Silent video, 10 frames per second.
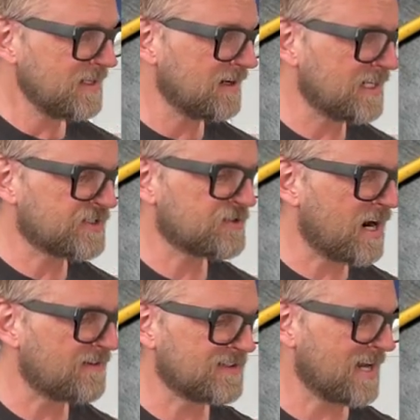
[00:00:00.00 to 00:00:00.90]
Let's
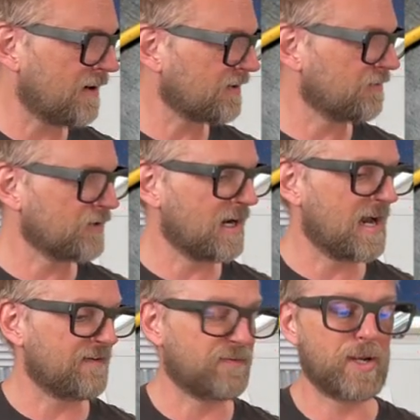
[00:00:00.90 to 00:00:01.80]
try this out in real
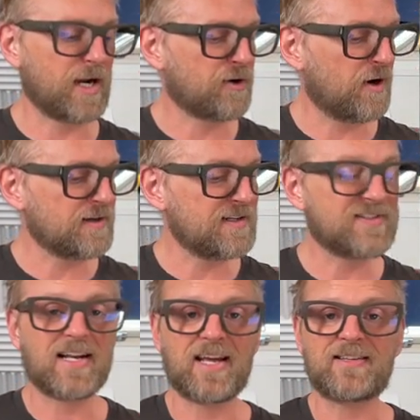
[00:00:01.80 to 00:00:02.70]
life. We are currently
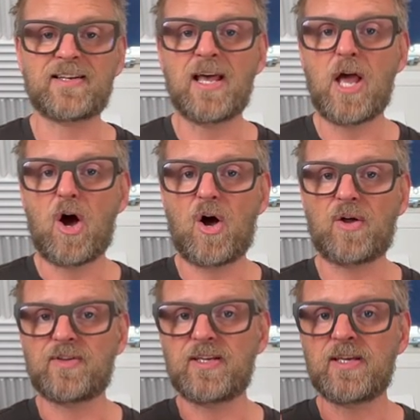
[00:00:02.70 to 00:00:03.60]
selected
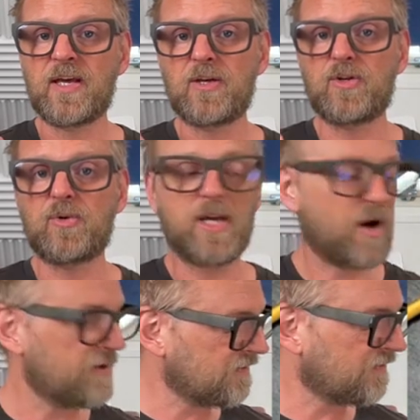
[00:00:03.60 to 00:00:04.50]
on the
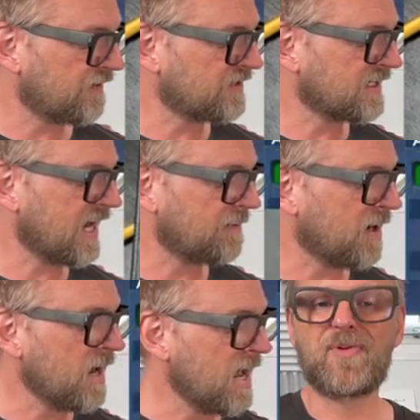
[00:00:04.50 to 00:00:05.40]
UE150
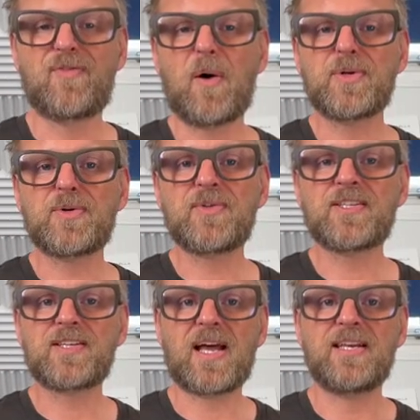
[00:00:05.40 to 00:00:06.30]
camera. Before we do
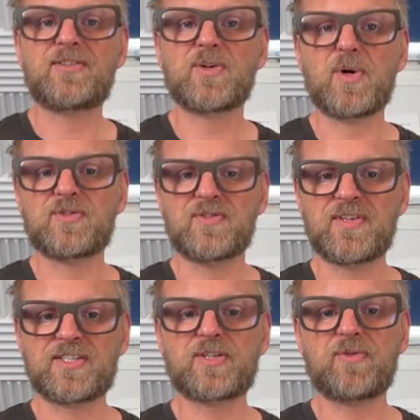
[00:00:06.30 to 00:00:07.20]
this, I need to go to
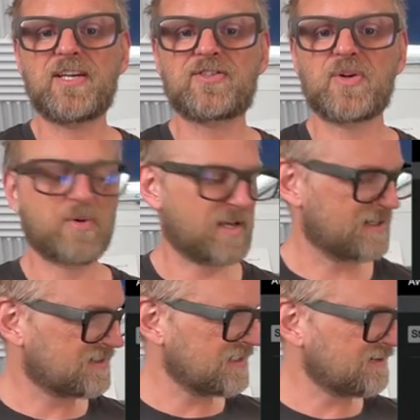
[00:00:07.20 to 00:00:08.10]
this screen so you
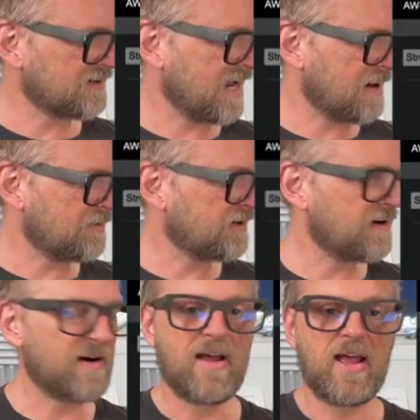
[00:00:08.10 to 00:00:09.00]
can see the camera
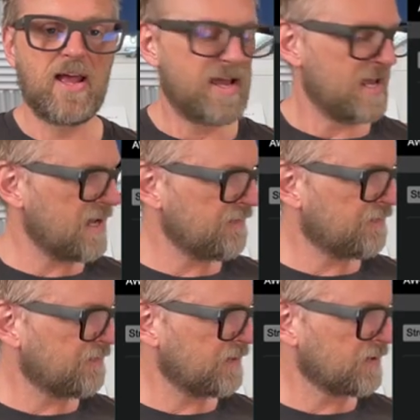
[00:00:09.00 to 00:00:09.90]
here.
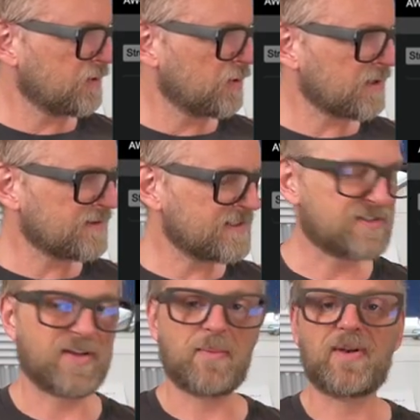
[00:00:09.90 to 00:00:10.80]
If you look at
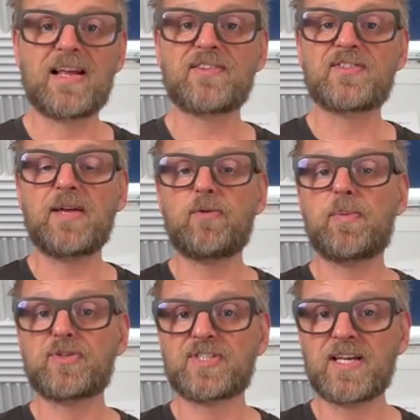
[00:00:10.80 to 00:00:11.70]
these thumbnails, they
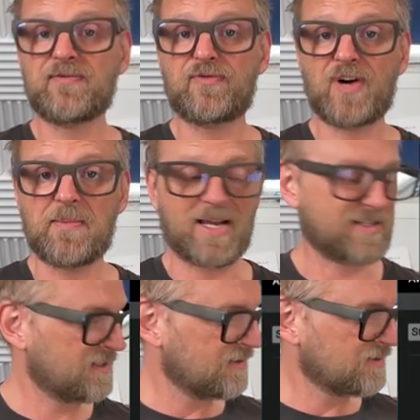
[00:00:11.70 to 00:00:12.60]
represent framings.